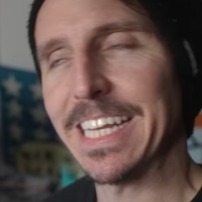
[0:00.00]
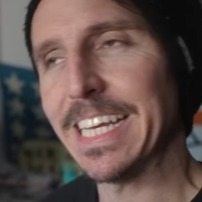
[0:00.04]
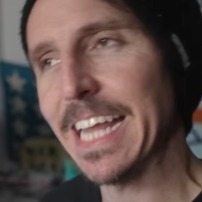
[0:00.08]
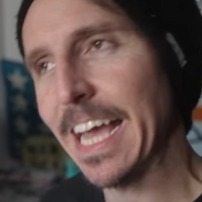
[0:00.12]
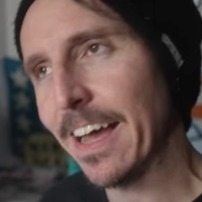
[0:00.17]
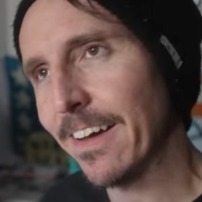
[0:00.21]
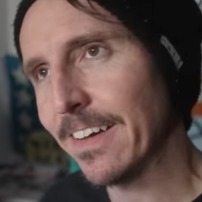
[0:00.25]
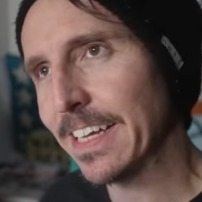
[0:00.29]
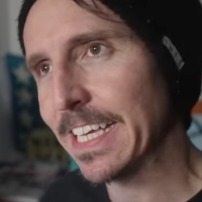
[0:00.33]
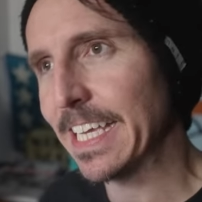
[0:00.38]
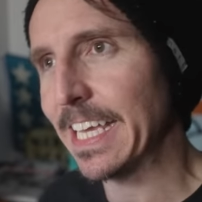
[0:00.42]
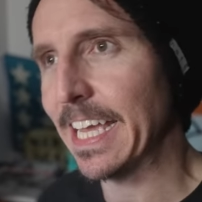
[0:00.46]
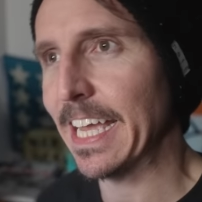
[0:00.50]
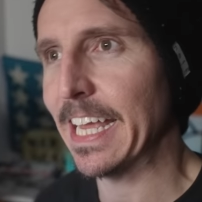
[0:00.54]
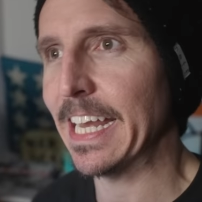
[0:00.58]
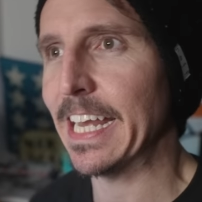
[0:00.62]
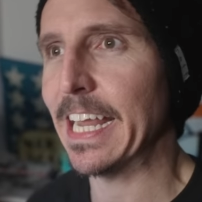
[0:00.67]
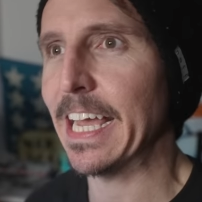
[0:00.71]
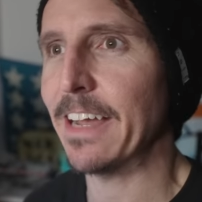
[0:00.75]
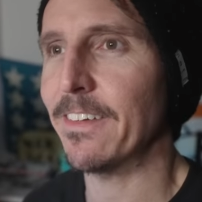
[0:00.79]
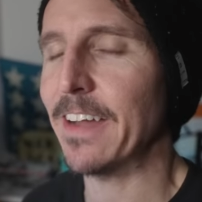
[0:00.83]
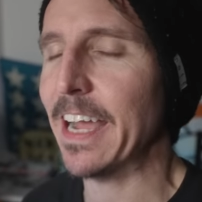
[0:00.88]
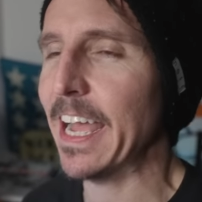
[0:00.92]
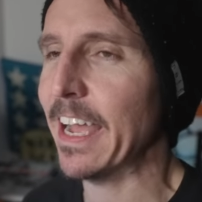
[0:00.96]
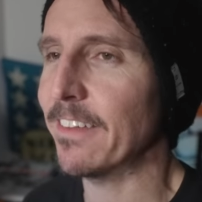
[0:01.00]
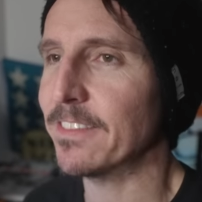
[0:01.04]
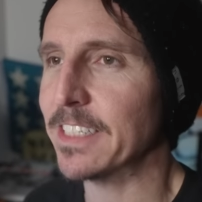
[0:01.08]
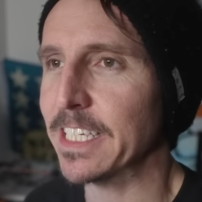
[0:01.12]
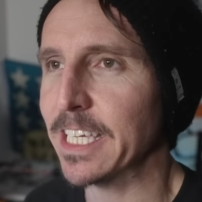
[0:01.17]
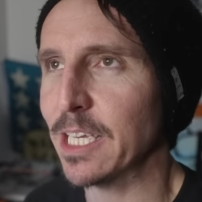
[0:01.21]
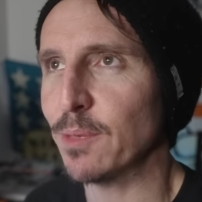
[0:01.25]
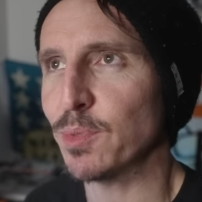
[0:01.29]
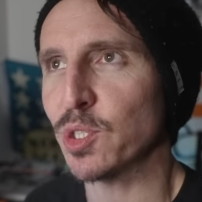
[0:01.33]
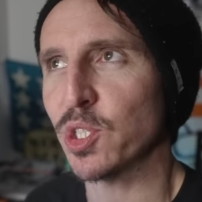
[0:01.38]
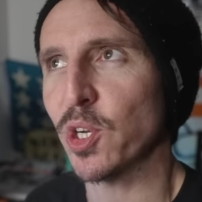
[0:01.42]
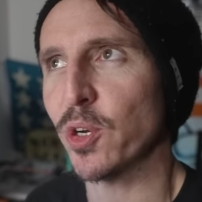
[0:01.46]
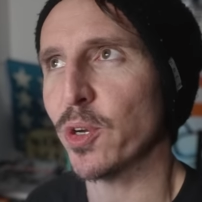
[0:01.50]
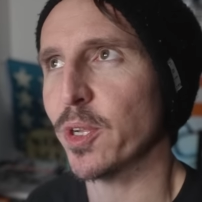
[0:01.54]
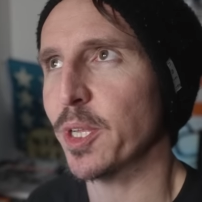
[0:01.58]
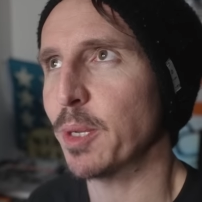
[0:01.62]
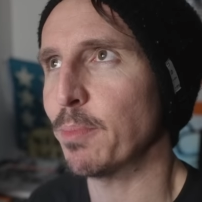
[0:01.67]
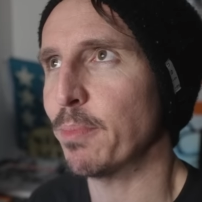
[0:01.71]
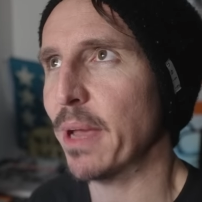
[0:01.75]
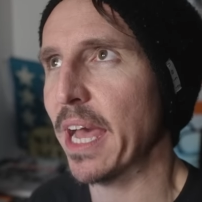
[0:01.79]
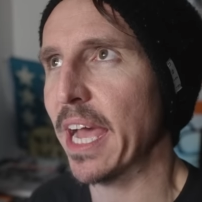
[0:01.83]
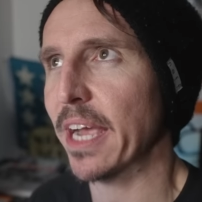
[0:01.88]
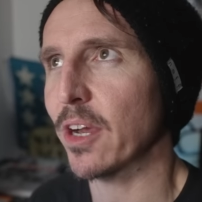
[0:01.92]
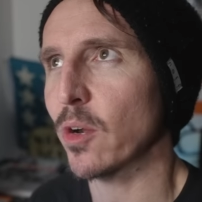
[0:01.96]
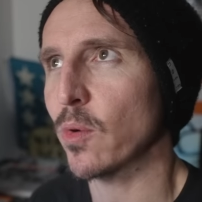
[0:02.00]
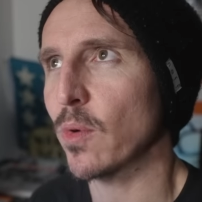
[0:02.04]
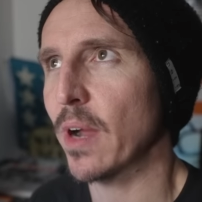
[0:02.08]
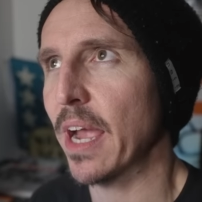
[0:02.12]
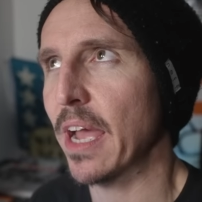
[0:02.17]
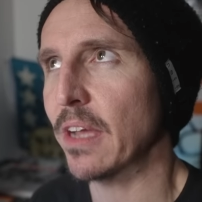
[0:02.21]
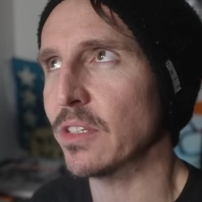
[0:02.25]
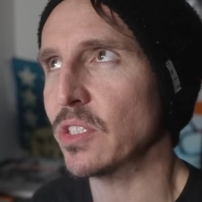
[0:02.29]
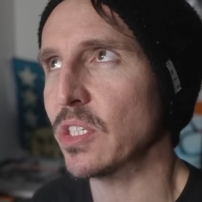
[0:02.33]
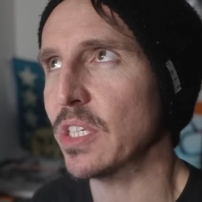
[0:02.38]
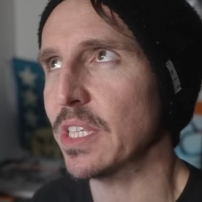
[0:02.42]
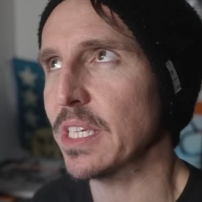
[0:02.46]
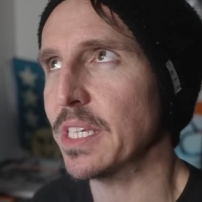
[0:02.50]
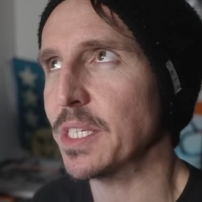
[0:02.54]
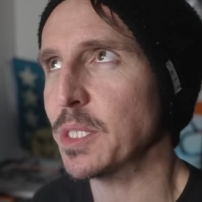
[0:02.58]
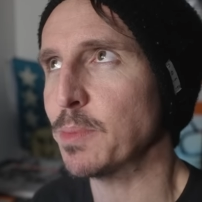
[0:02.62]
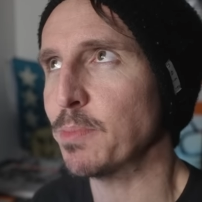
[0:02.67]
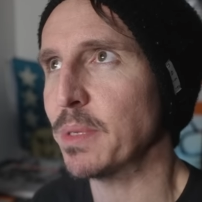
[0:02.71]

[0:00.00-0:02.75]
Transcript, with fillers: Now again, I have to keep circling back around to this